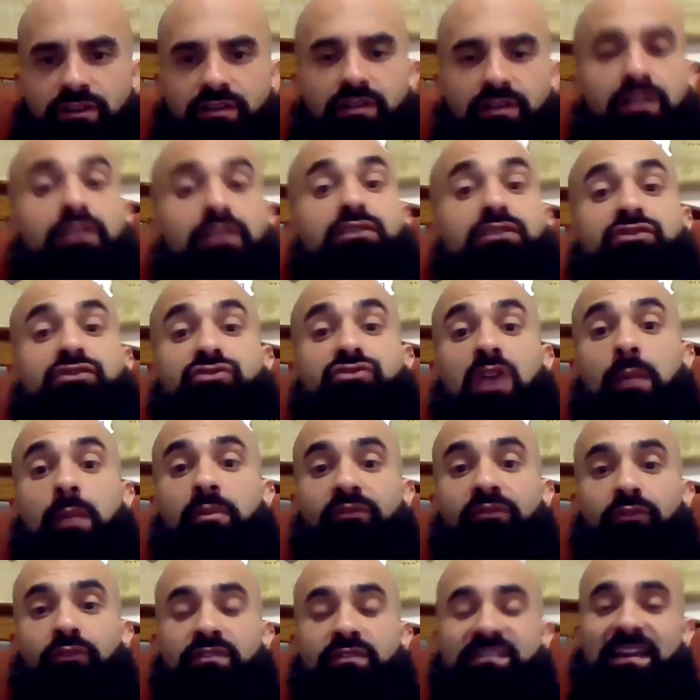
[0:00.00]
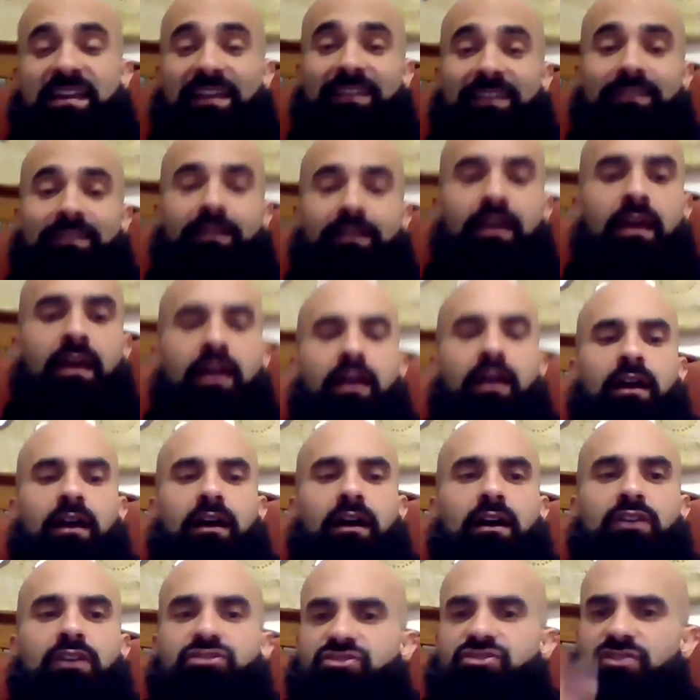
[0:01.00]
and describe it for a second.
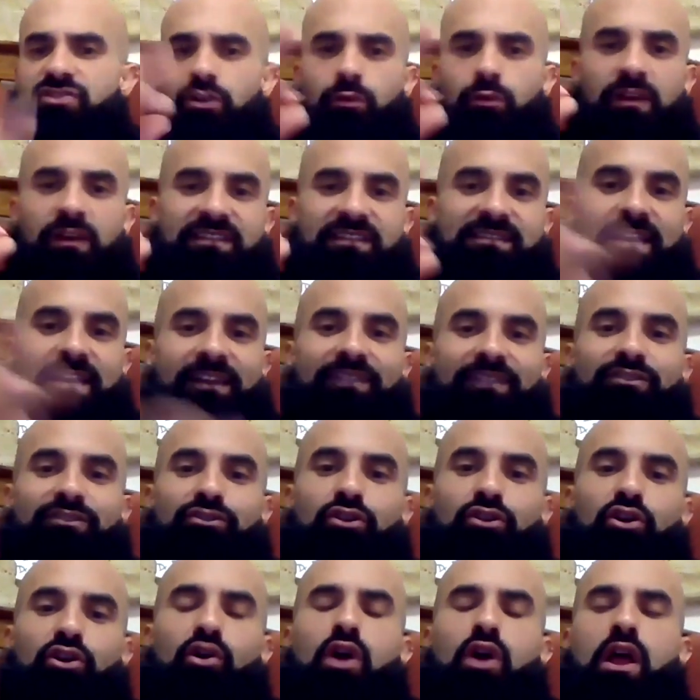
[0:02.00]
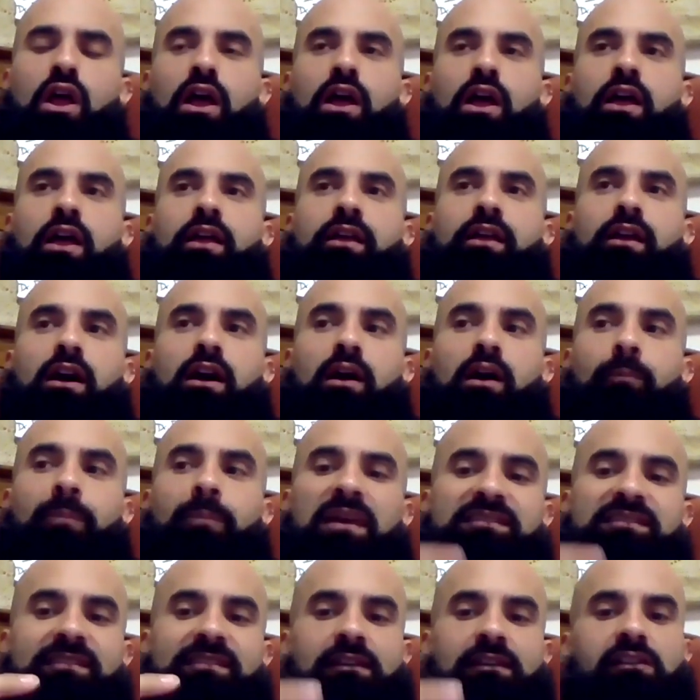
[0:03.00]
Just a quick second. You know, I'll
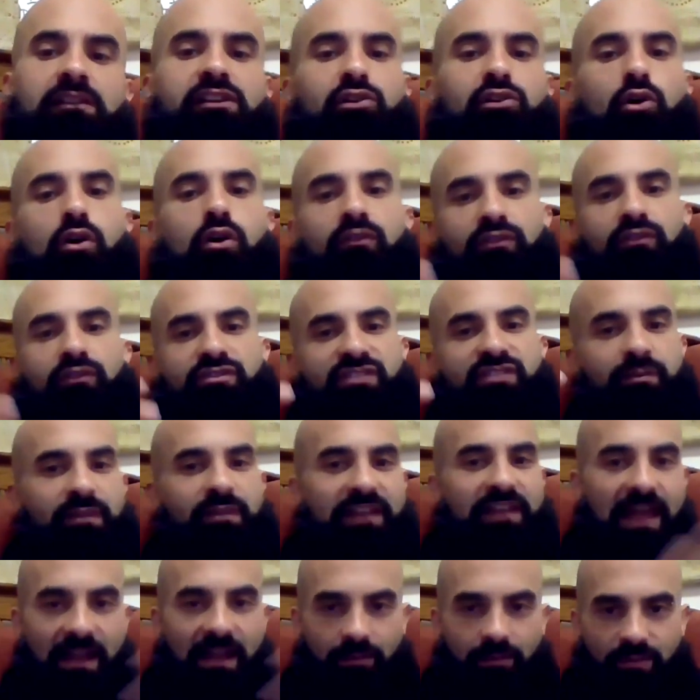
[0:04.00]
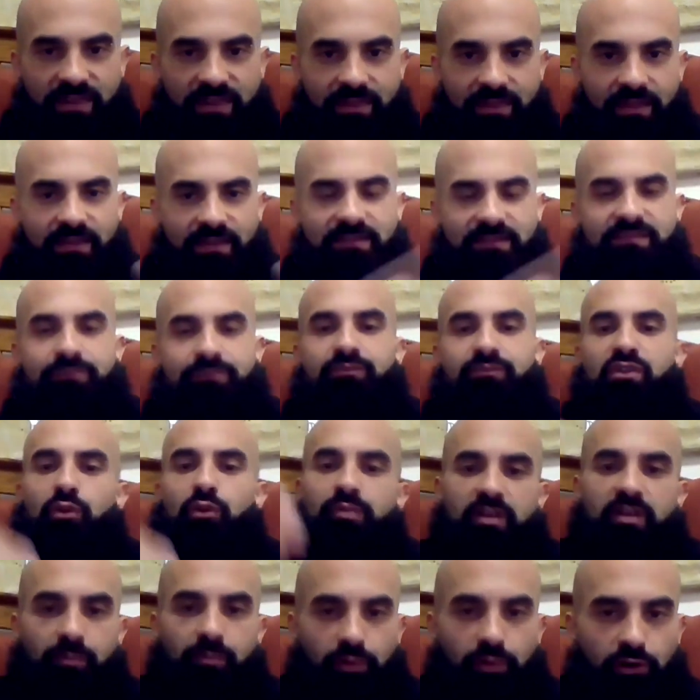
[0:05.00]
basically go over some anatomy things.
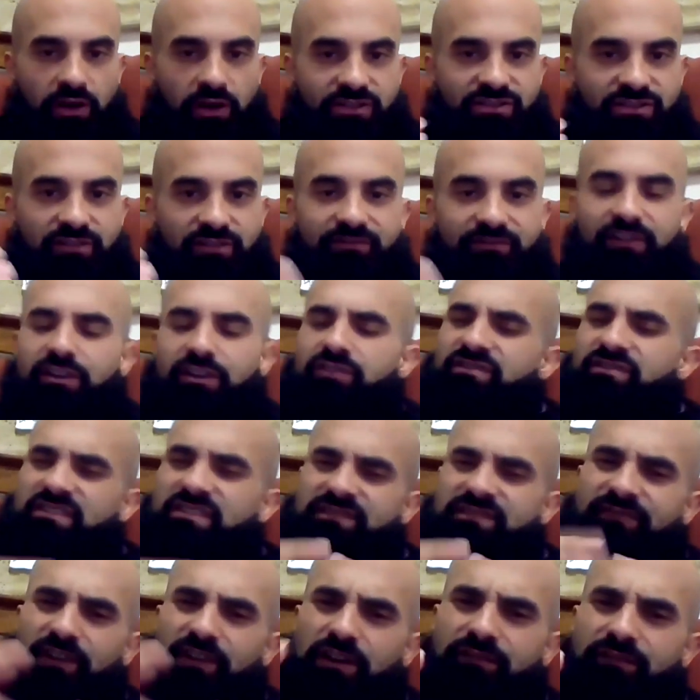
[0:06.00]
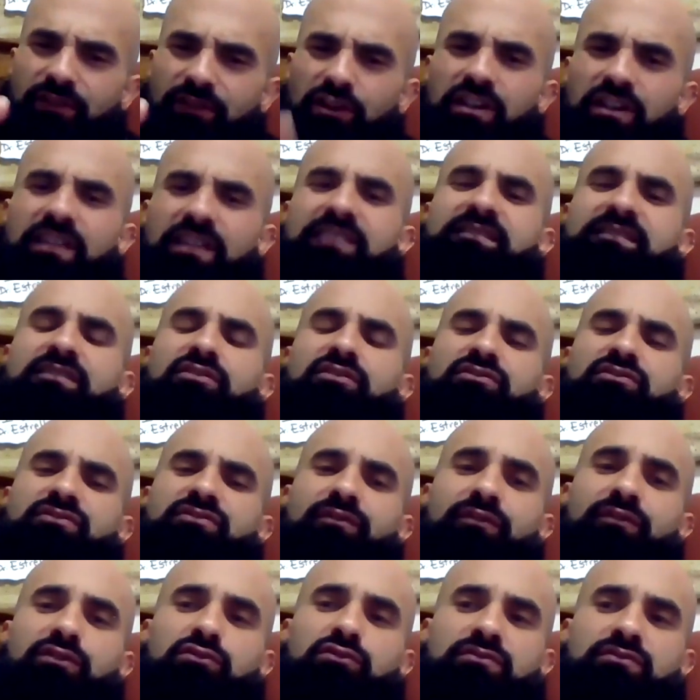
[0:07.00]
There'll be a progression of videos. It's very, very easy. There's
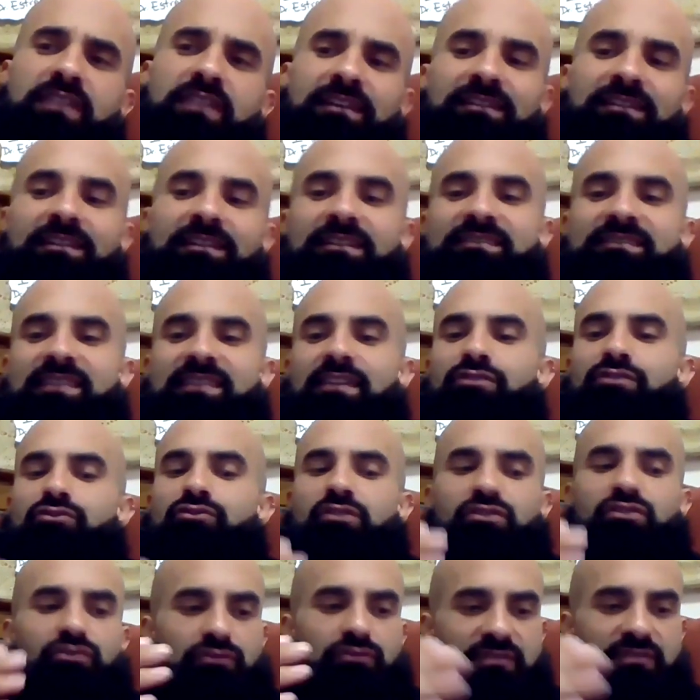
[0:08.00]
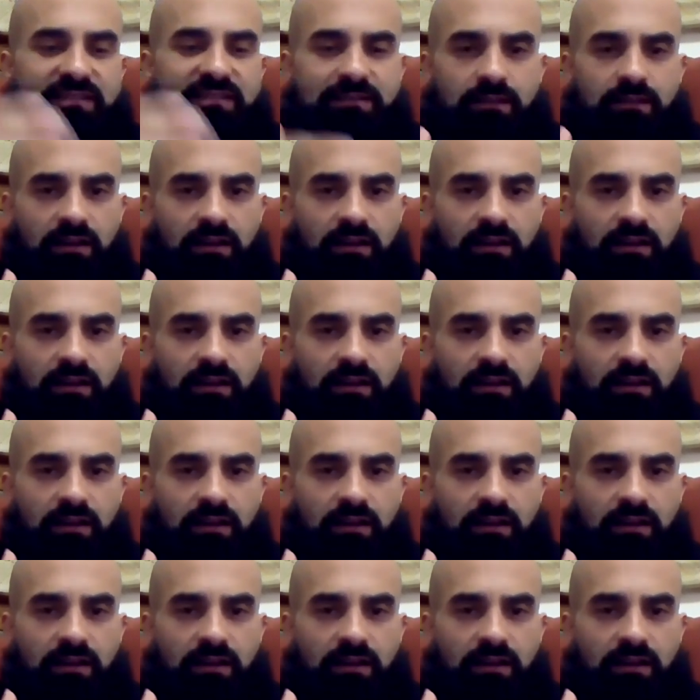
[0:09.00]
a few techniques that you can do